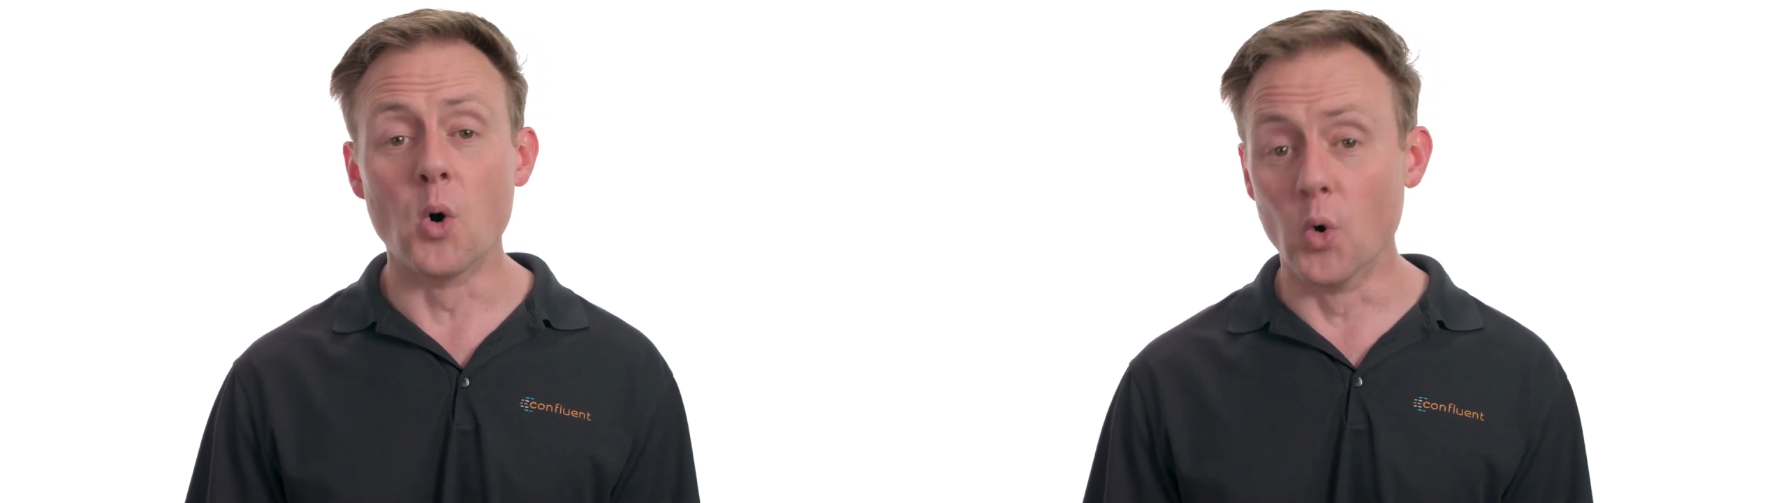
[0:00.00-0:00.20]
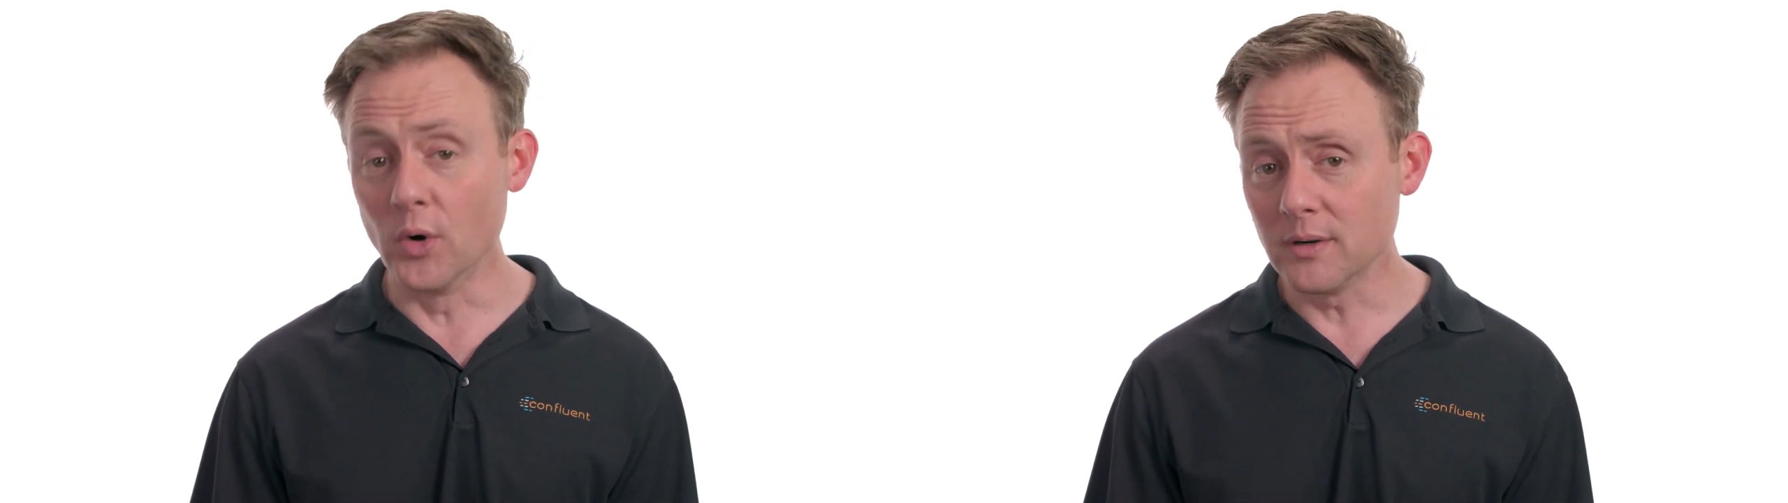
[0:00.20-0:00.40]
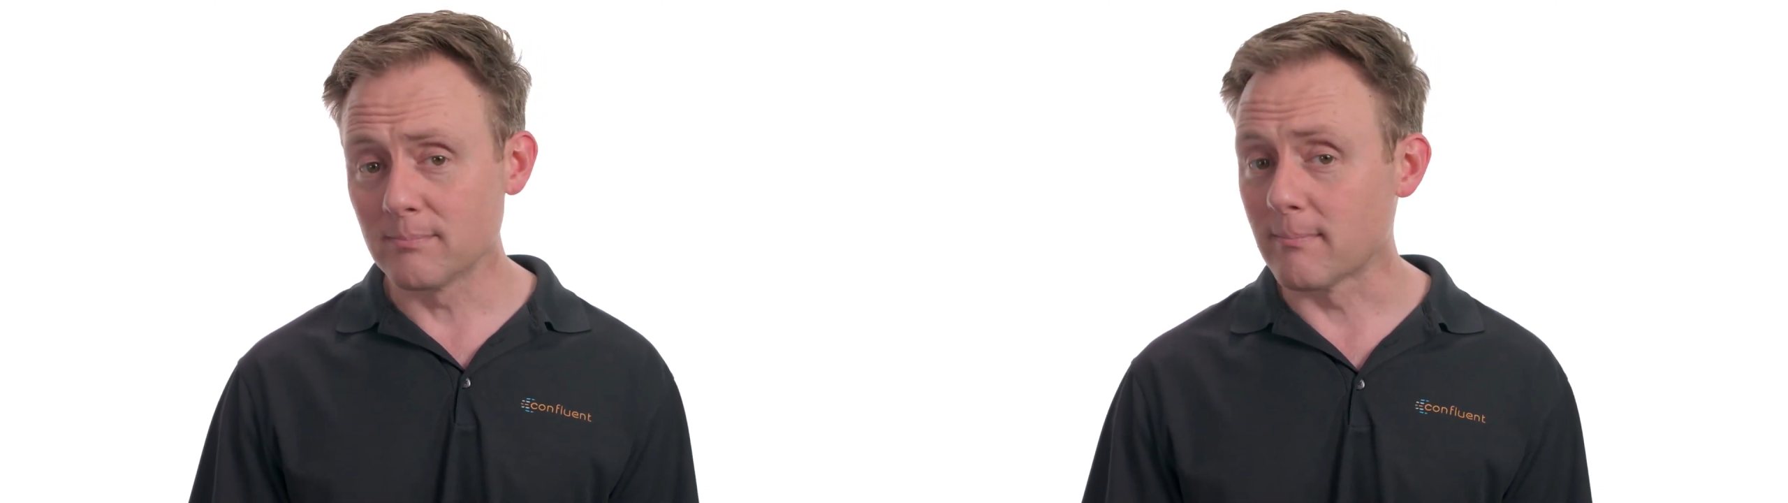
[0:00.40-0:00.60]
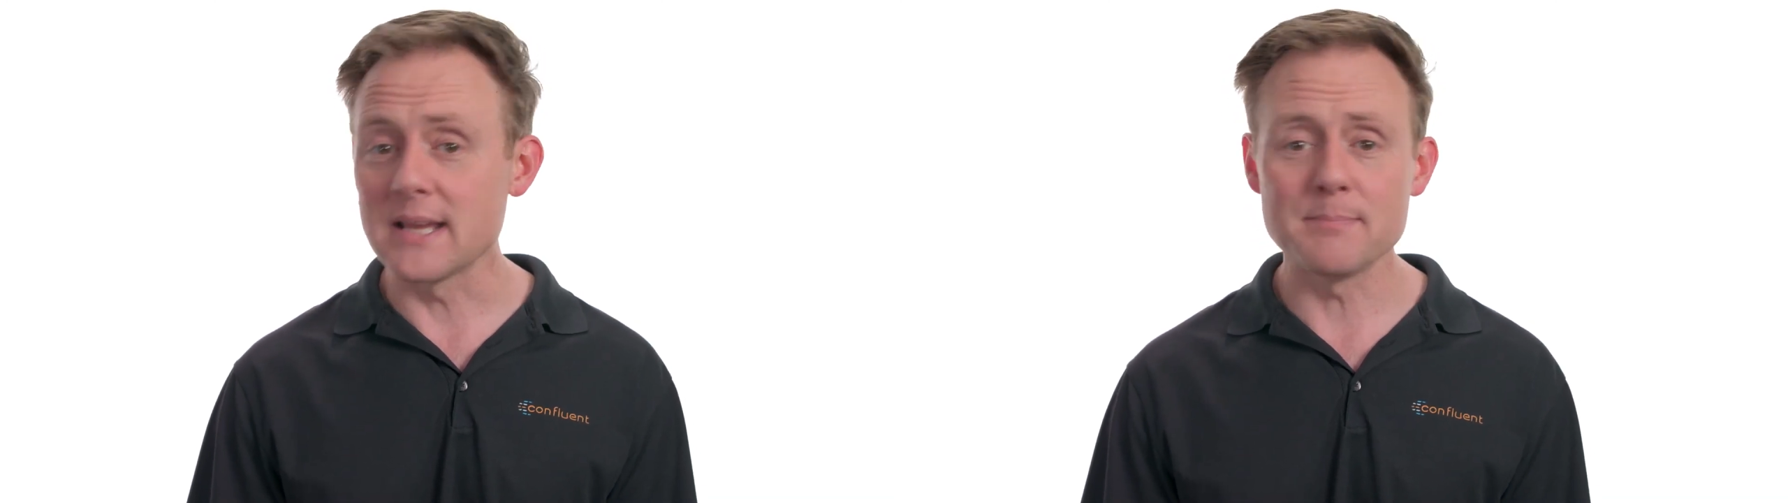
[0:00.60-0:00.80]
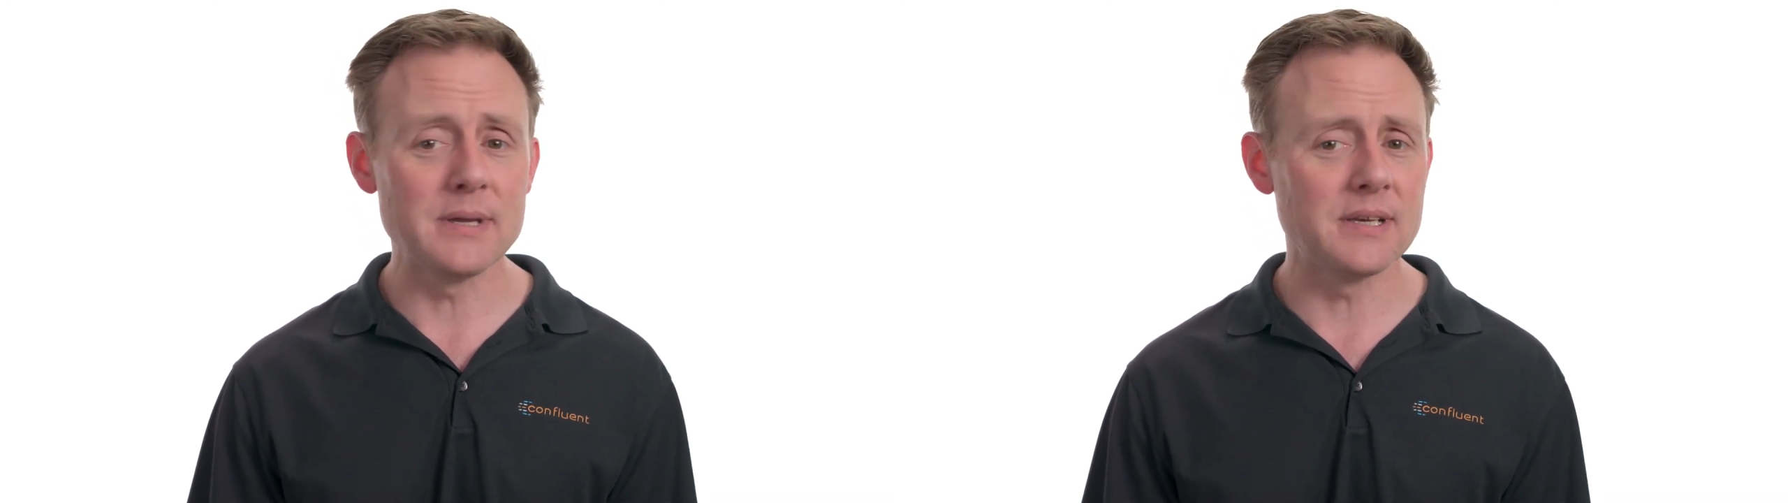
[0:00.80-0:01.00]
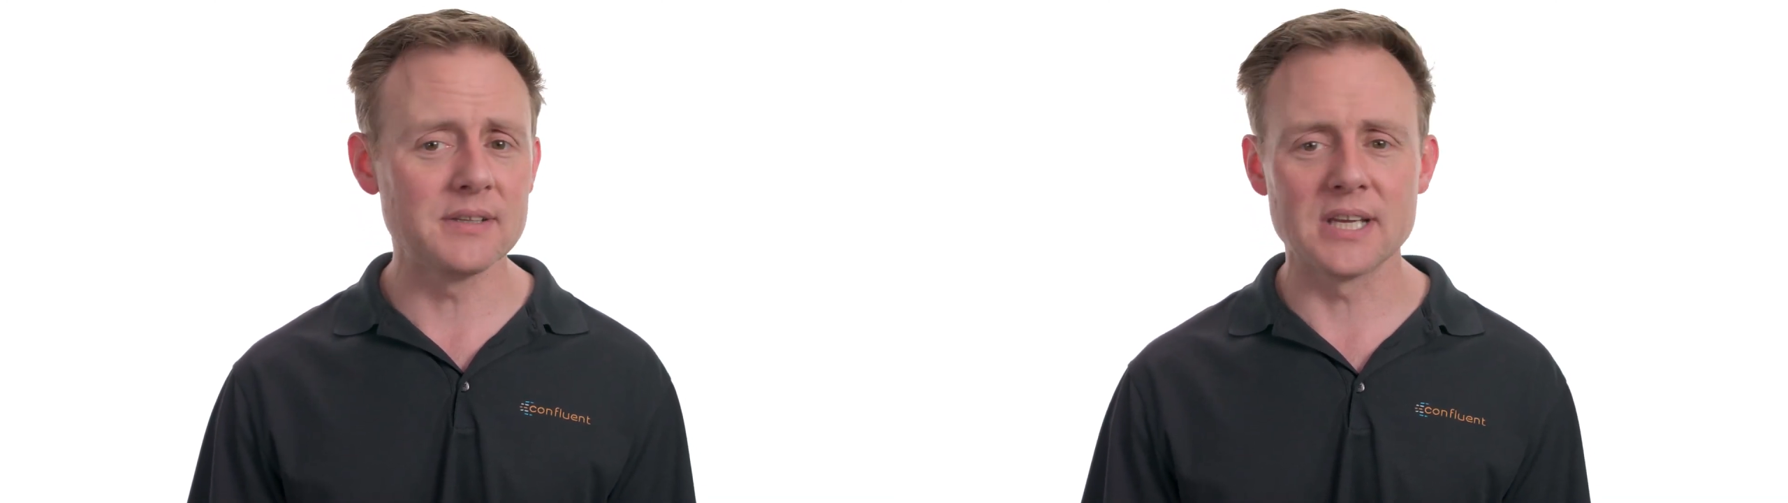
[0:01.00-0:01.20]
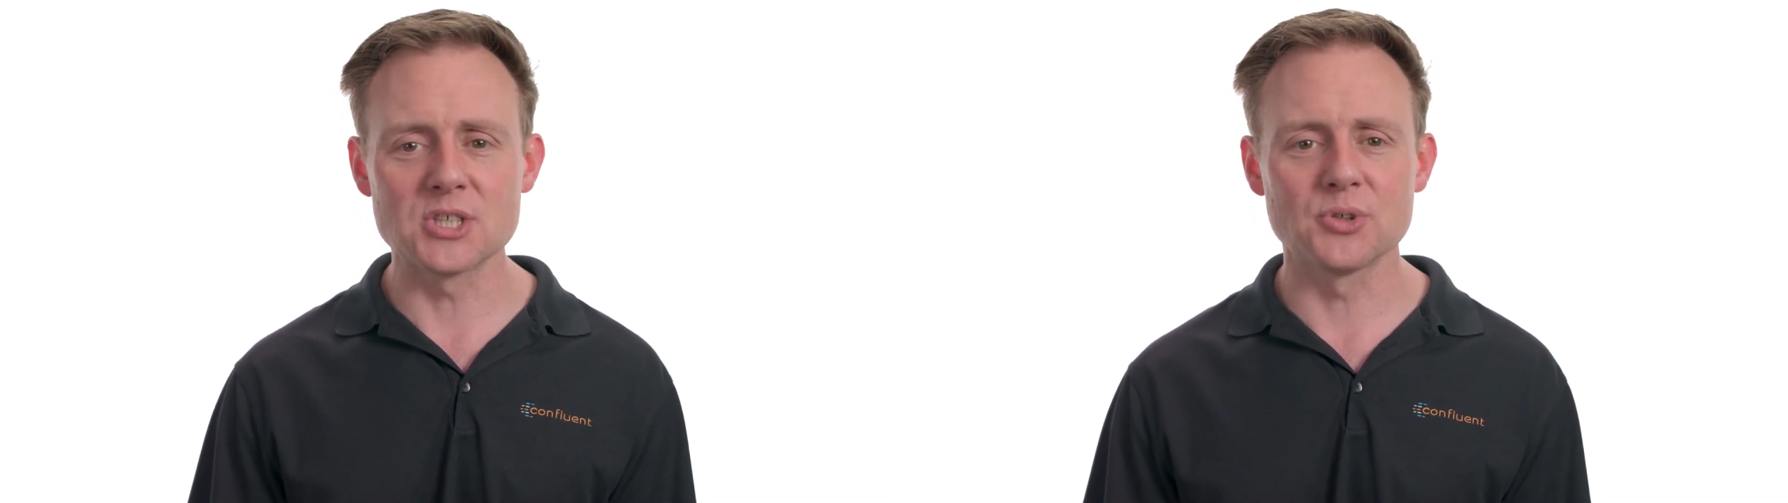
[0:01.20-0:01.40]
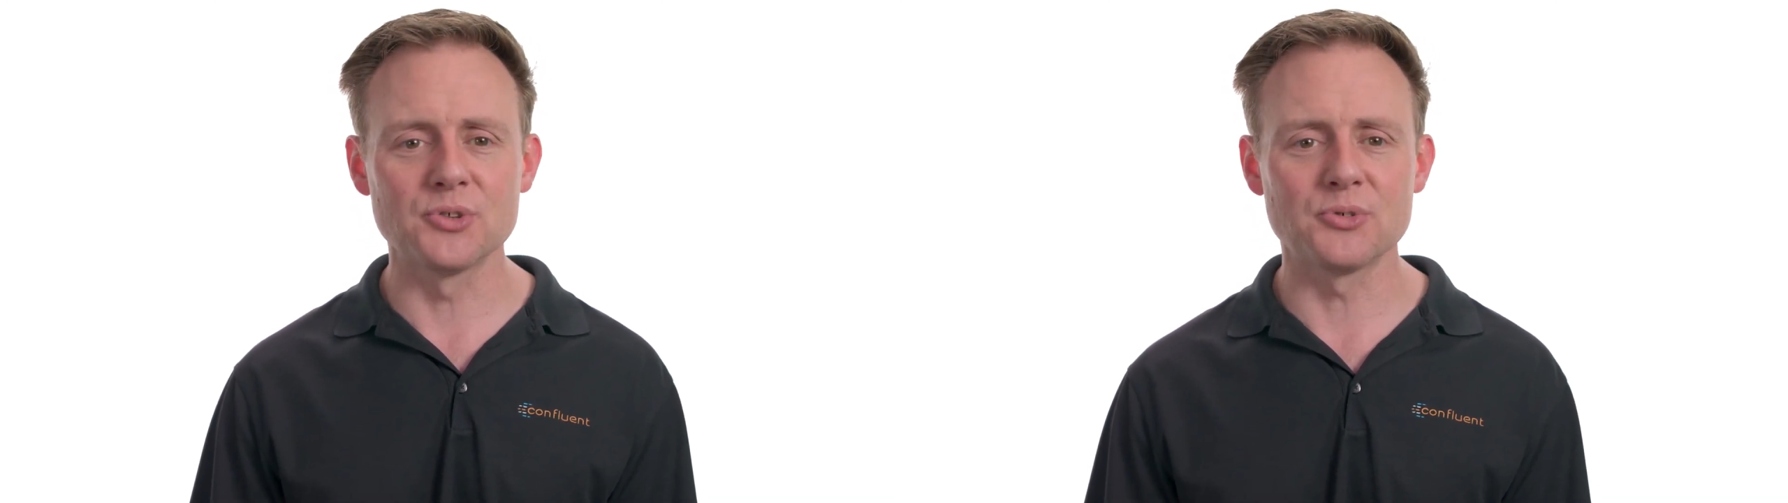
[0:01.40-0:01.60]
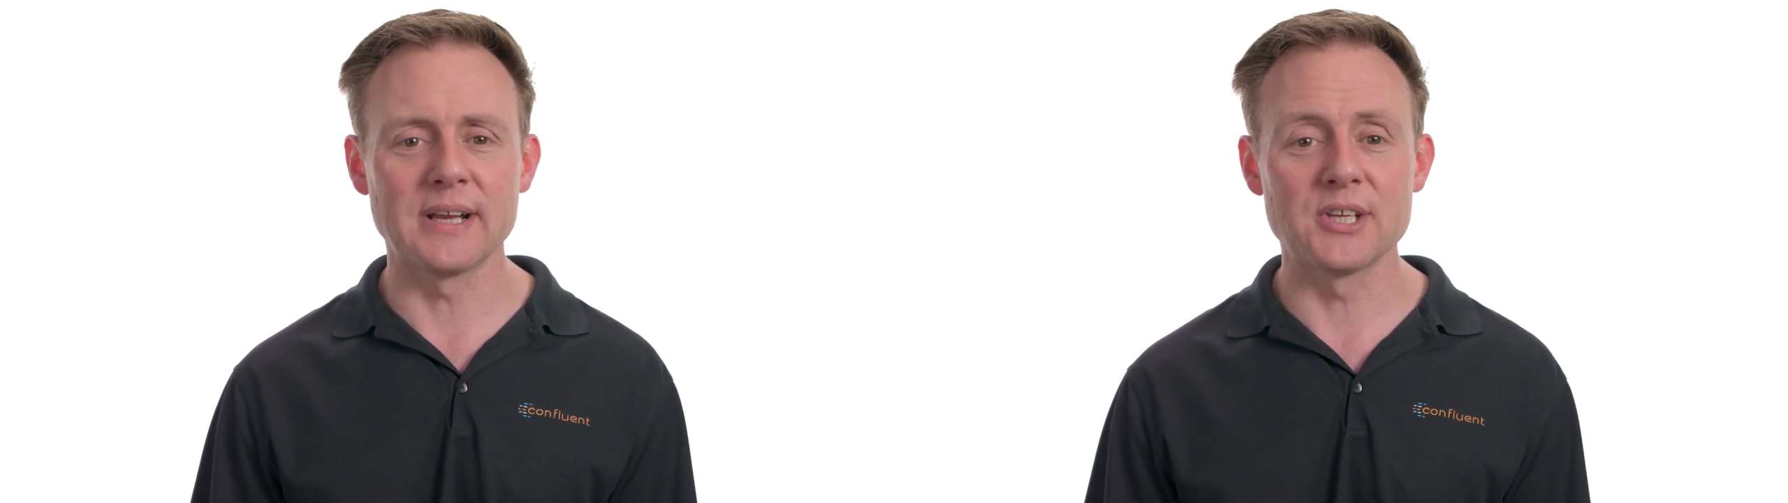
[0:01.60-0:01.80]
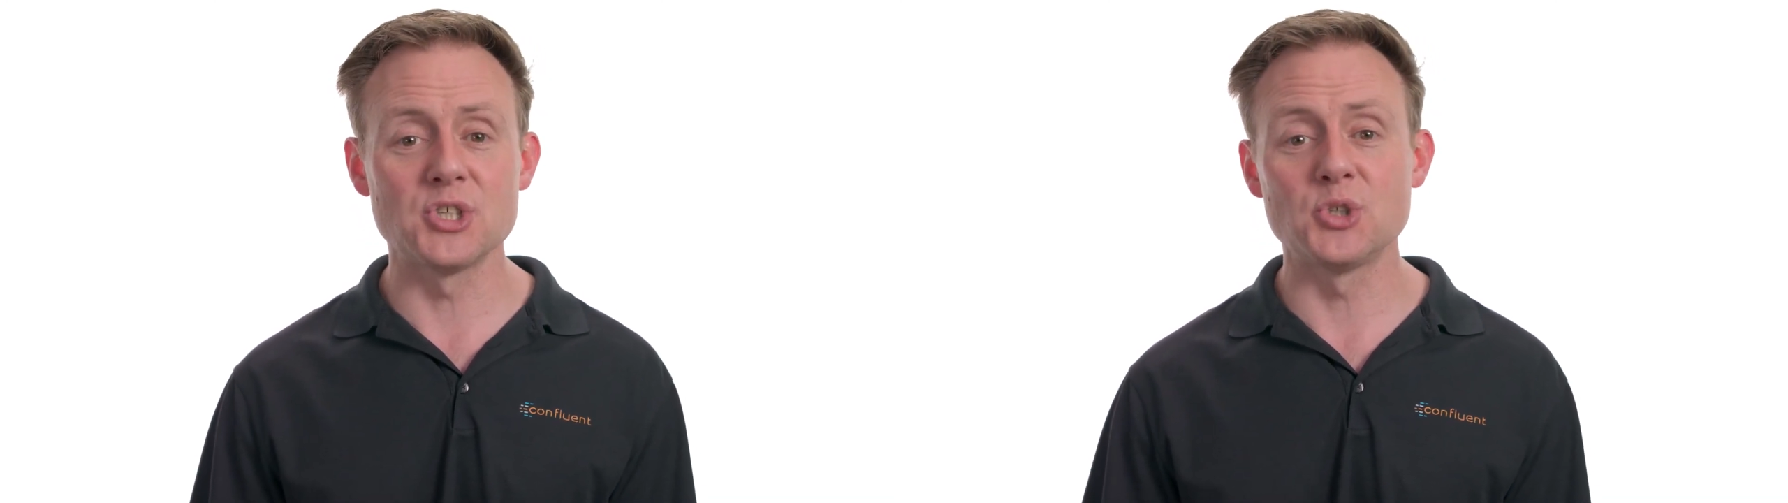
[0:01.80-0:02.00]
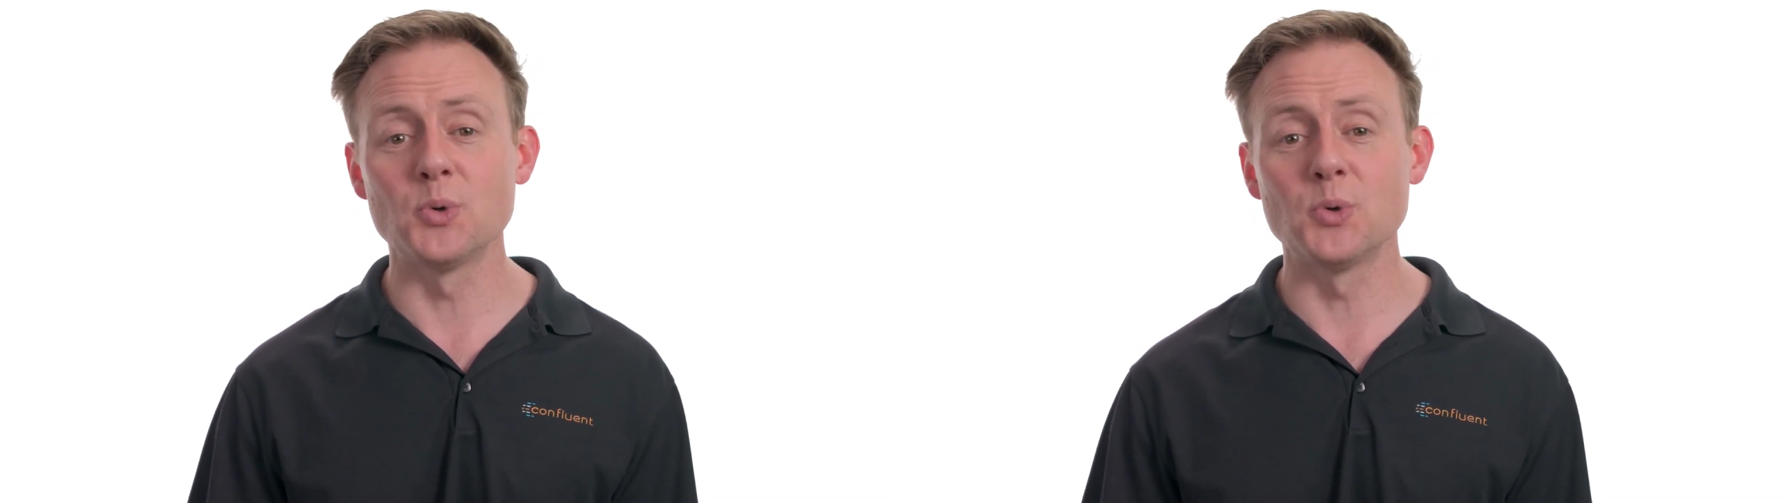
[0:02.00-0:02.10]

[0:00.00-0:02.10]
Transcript: or might be an intentional strategy